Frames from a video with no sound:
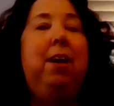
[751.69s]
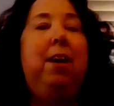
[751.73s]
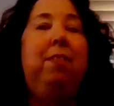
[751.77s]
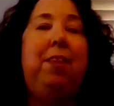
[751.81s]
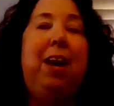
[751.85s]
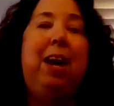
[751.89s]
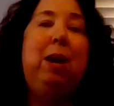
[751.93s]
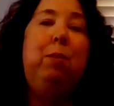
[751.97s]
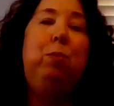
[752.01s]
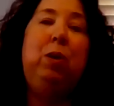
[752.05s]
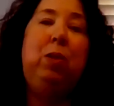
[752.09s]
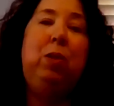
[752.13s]

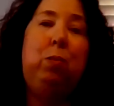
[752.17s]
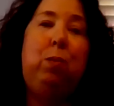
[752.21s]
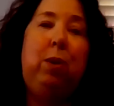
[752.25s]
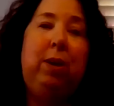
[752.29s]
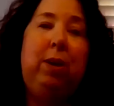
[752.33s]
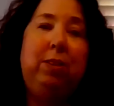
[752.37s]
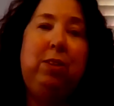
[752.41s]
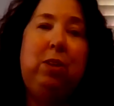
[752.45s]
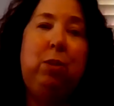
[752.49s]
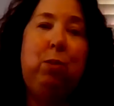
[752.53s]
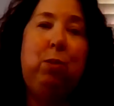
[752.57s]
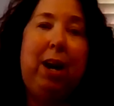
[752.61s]
They were the
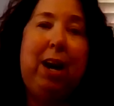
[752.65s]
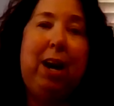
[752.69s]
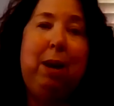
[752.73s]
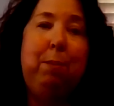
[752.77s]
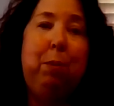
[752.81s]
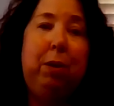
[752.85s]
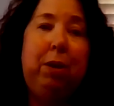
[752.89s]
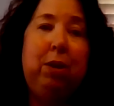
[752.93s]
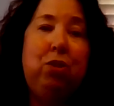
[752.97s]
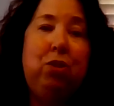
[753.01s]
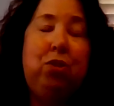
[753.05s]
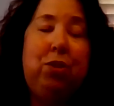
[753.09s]
ones who were
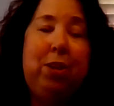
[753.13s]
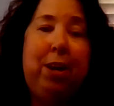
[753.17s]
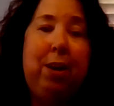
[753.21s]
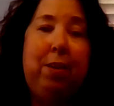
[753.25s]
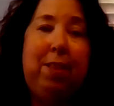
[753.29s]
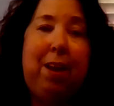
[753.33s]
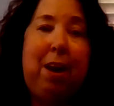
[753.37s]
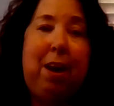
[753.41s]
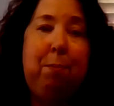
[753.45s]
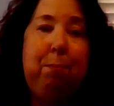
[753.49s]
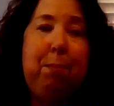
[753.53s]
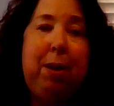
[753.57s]
able to share
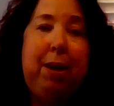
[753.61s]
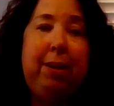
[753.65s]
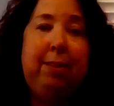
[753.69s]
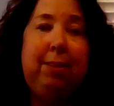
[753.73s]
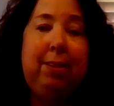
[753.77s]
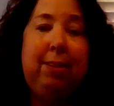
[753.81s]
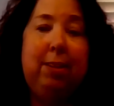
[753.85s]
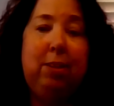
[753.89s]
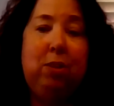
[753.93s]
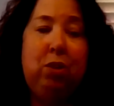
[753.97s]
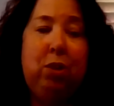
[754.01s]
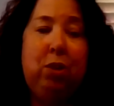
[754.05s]
that
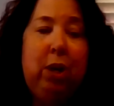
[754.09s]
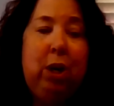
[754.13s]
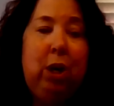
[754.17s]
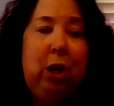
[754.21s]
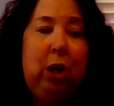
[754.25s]
message,